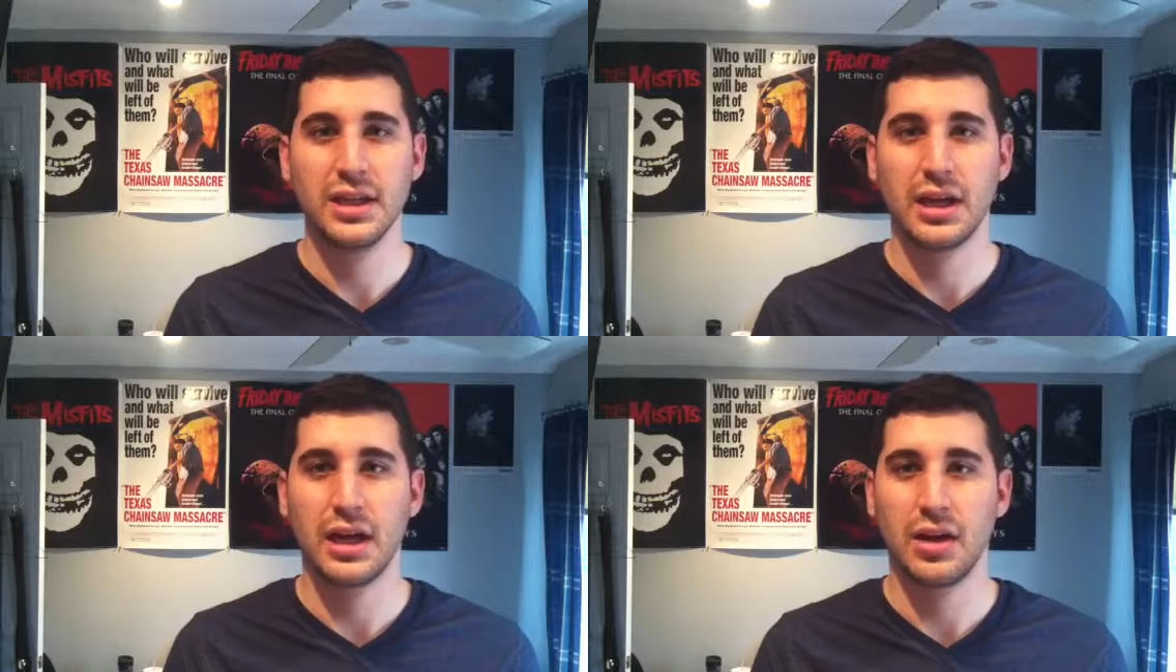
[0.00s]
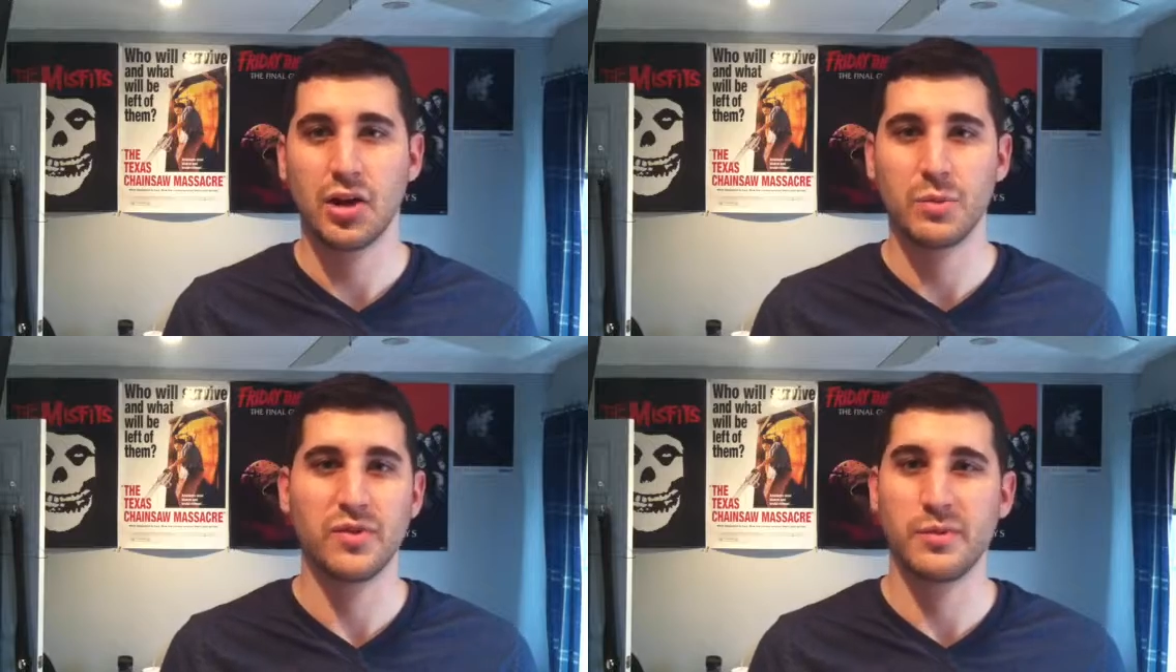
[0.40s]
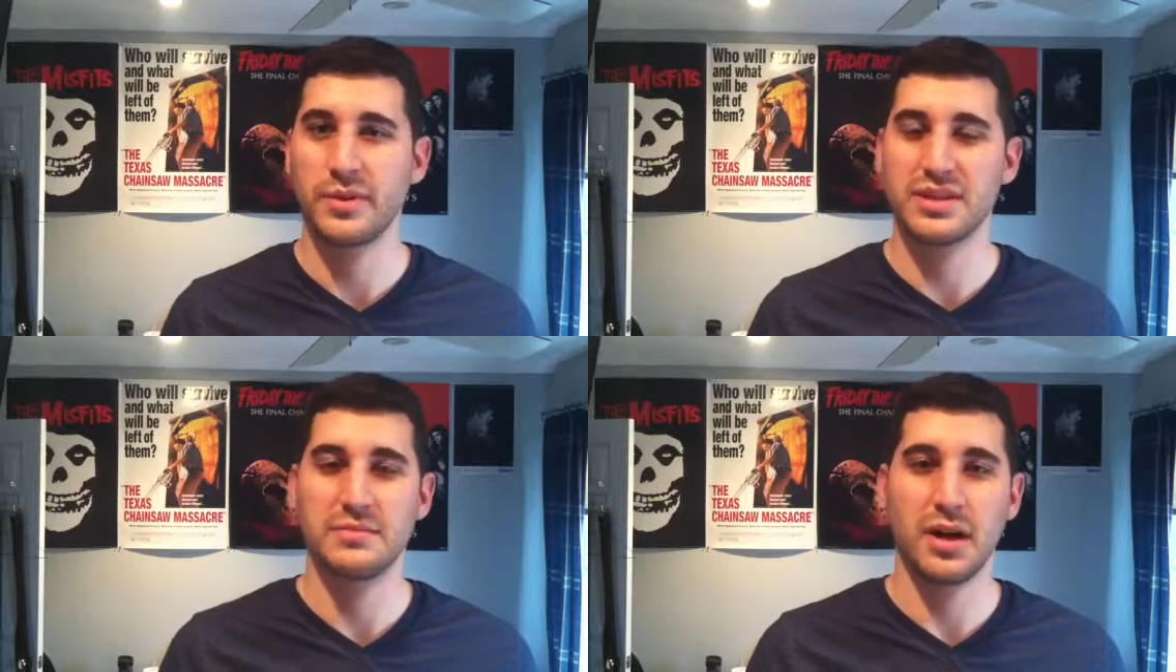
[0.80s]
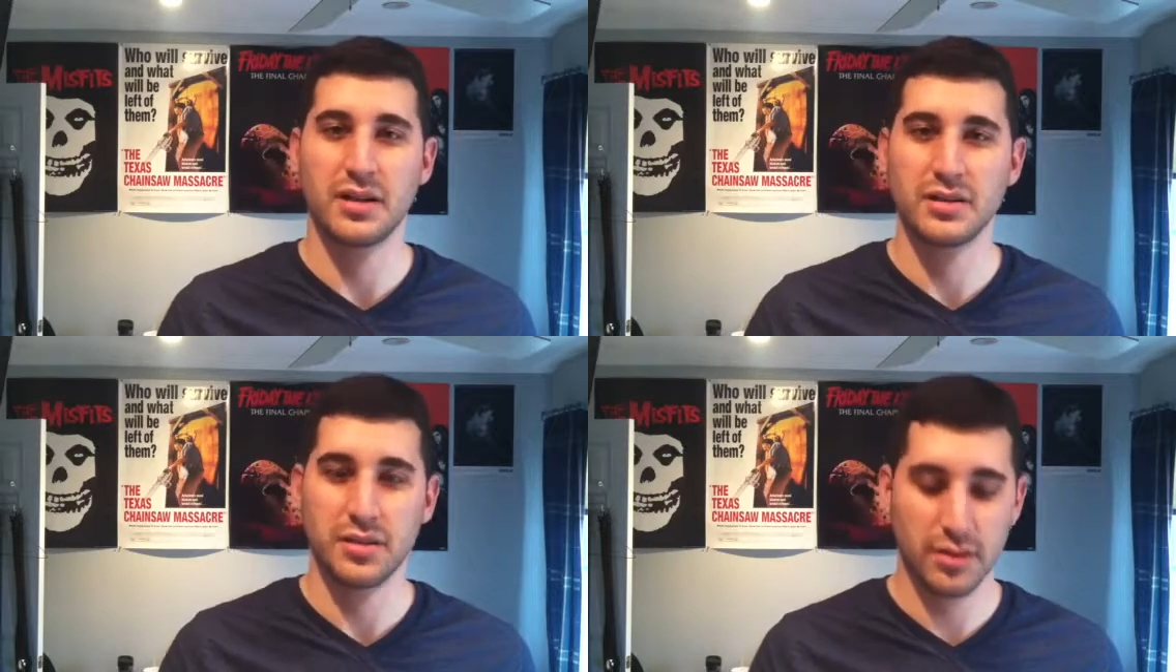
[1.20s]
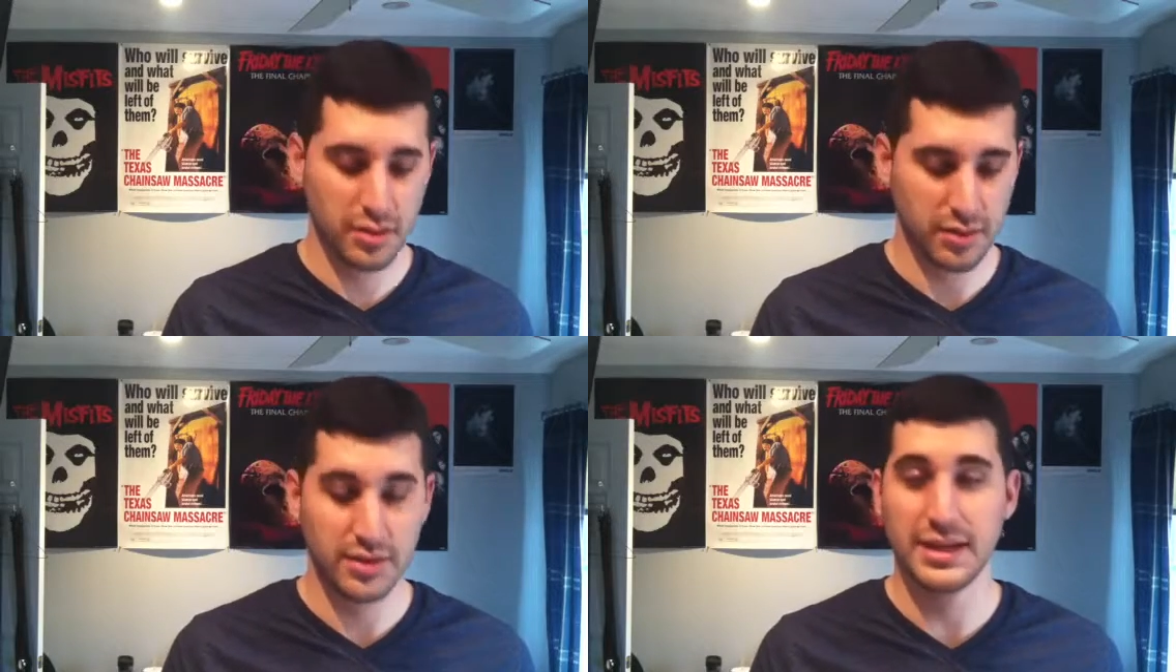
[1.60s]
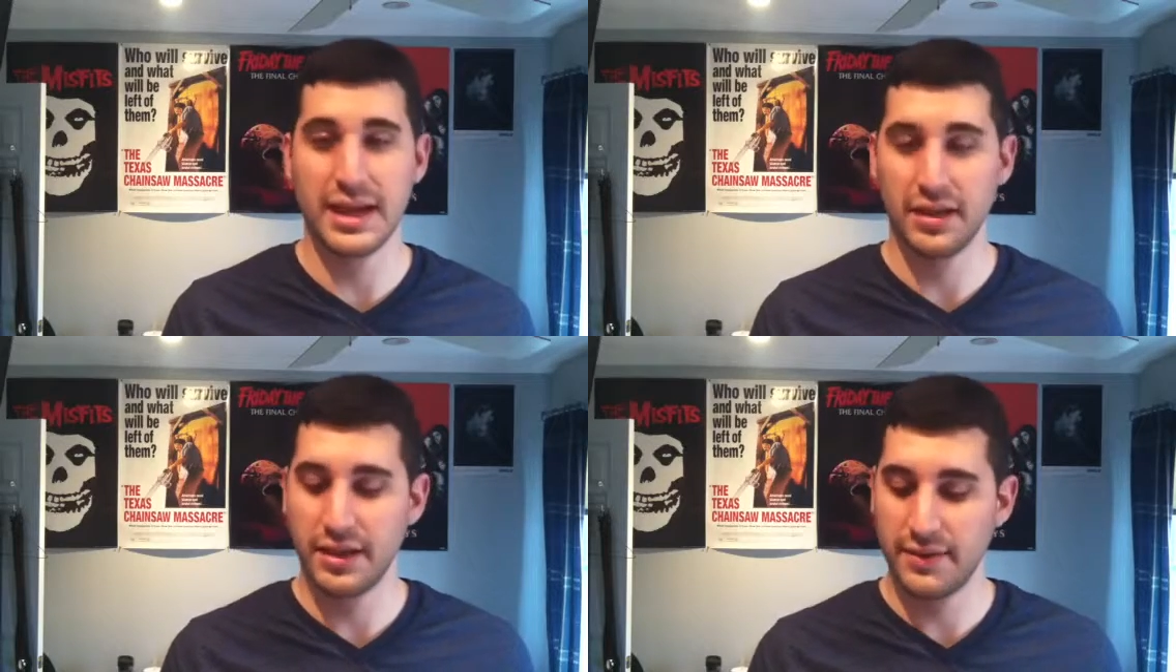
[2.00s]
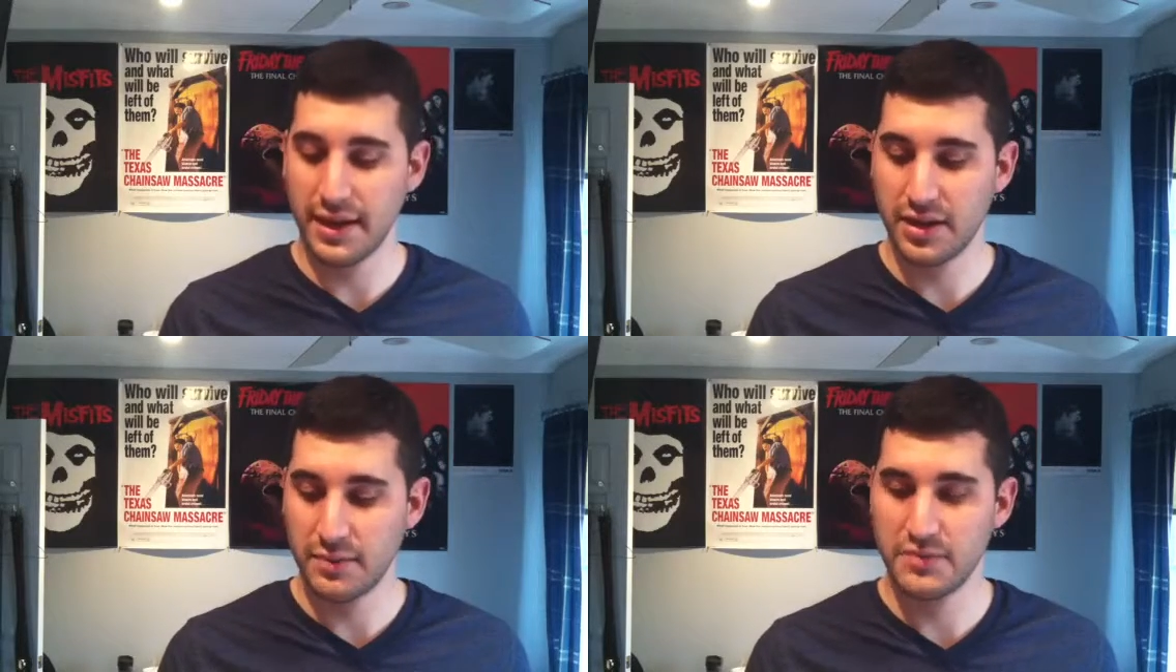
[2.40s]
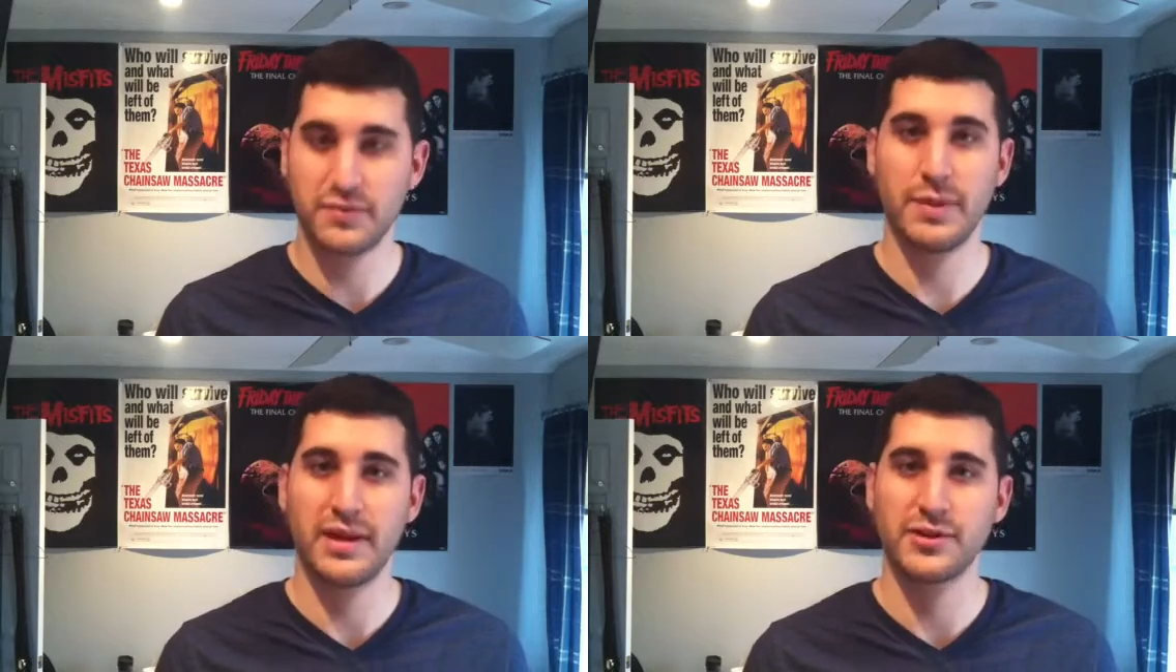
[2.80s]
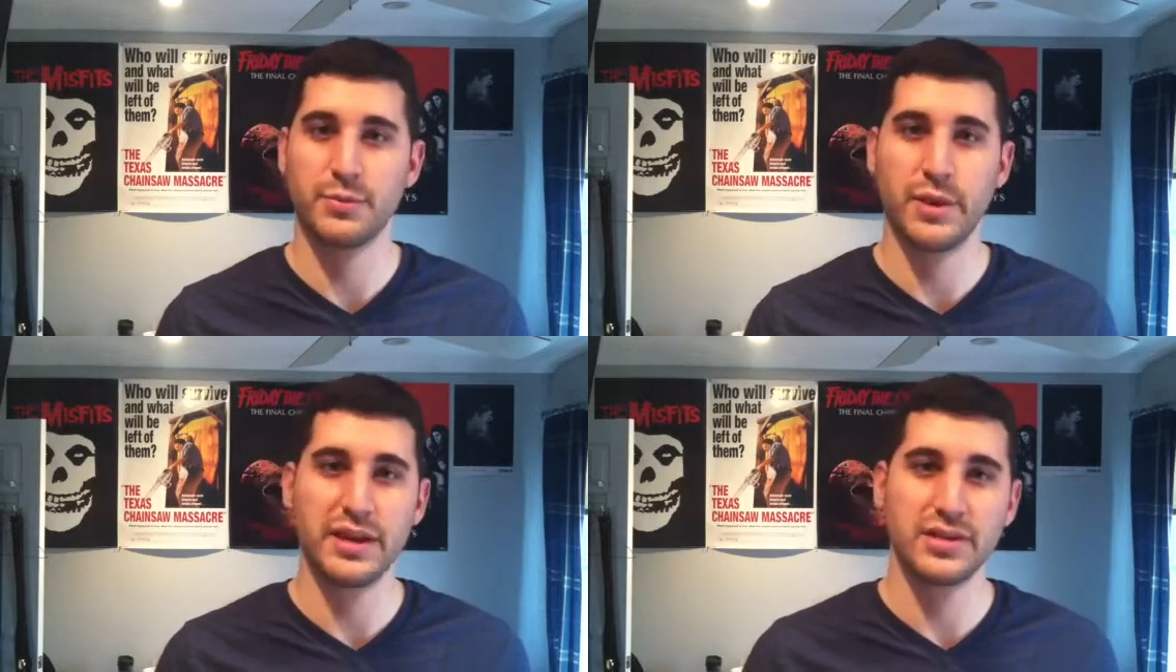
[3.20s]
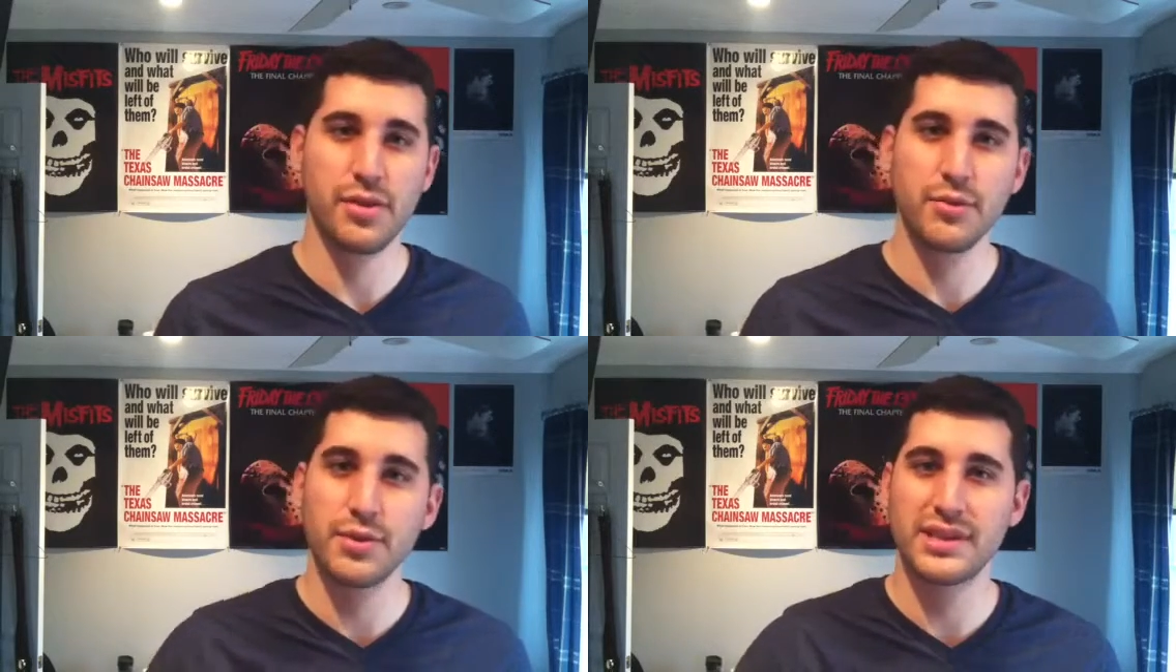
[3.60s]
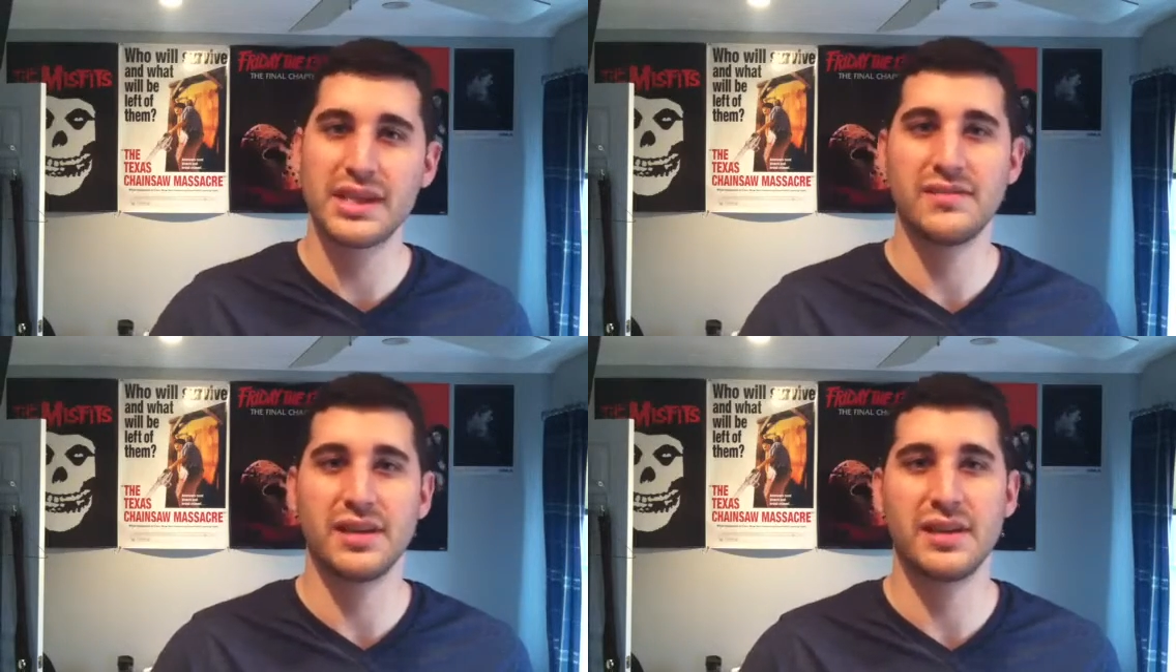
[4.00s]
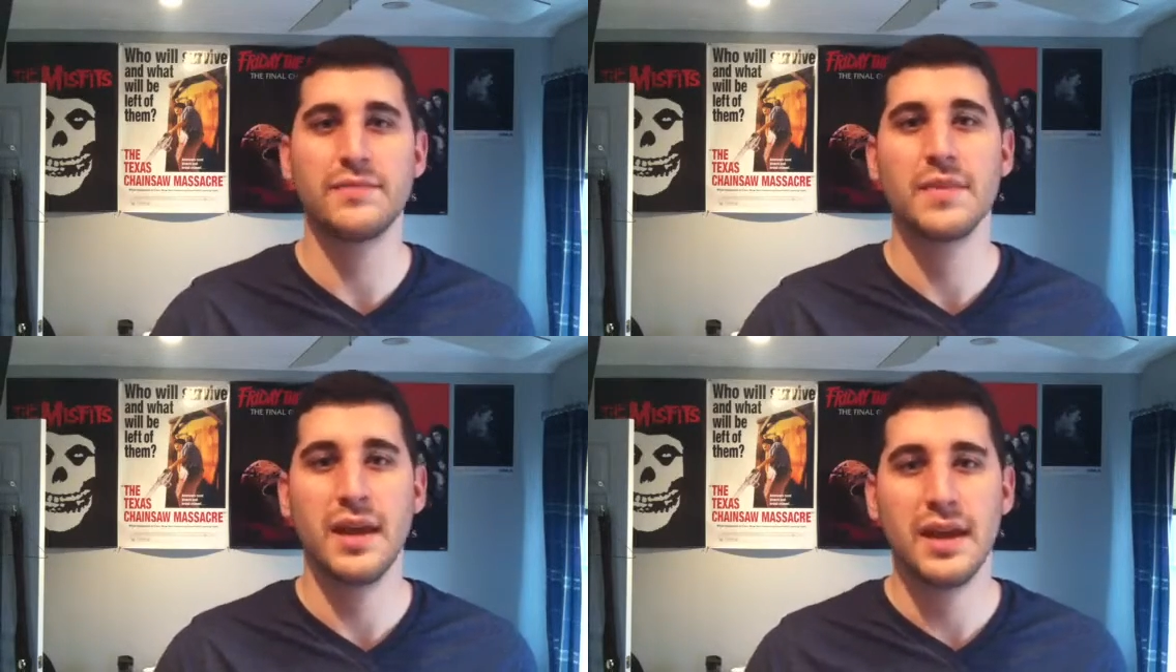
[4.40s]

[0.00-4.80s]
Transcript: horror movie about this monster or this alien that comes from outer space through the TV